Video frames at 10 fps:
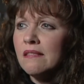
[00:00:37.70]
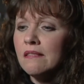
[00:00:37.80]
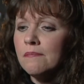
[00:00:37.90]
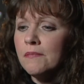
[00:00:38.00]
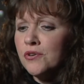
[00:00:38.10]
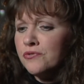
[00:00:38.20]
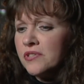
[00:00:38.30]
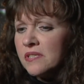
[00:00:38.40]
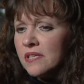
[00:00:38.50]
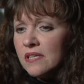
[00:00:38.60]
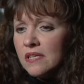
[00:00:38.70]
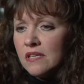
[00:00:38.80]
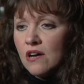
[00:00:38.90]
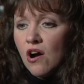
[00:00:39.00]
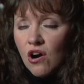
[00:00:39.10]
the most
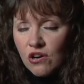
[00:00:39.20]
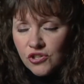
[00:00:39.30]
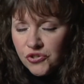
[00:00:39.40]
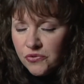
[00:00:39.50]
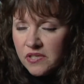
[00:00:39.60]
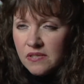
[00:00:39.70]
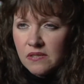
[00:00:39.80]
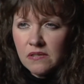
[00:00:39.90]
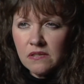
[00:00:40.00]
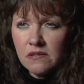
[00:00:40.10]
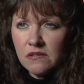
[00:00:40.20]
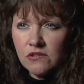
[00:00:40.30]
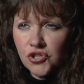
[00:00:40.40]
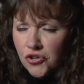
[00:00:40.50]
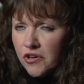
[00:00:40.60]
arduous
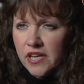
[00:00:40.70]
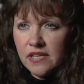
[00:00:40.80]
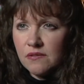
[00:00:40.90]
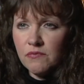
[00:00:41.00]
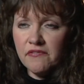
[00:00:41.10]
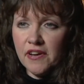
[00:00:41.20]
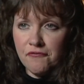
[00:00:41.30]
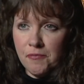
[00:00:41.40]
journeys we've ever